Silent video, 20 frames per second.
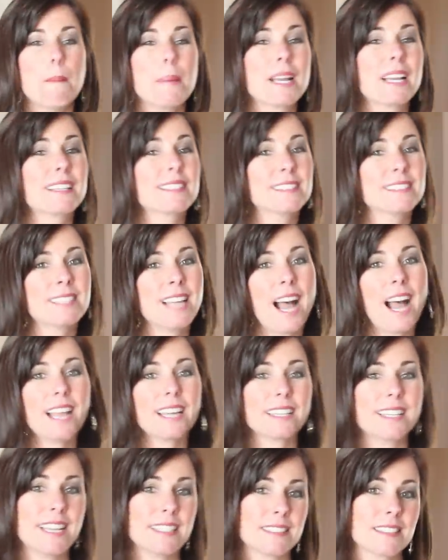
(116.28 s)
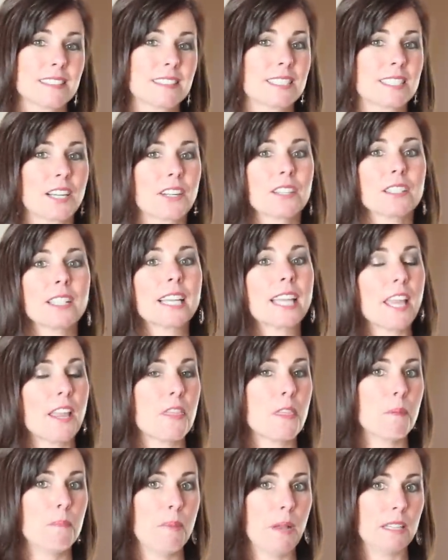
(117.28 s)
but it's not necessarily
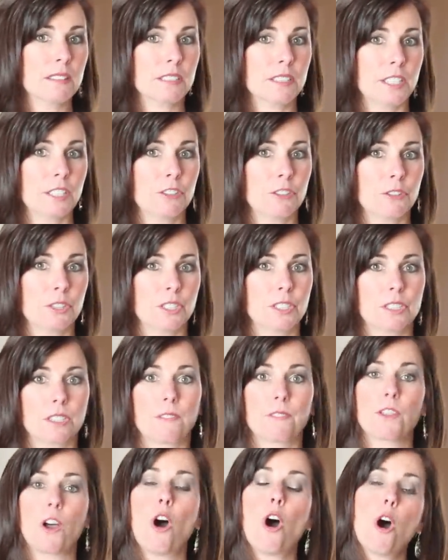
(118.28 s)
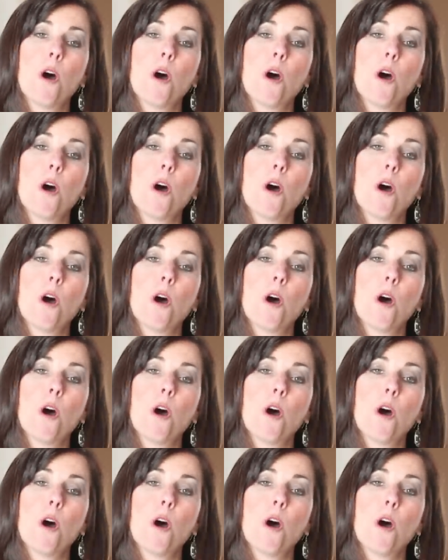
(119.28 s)
in the best interest of the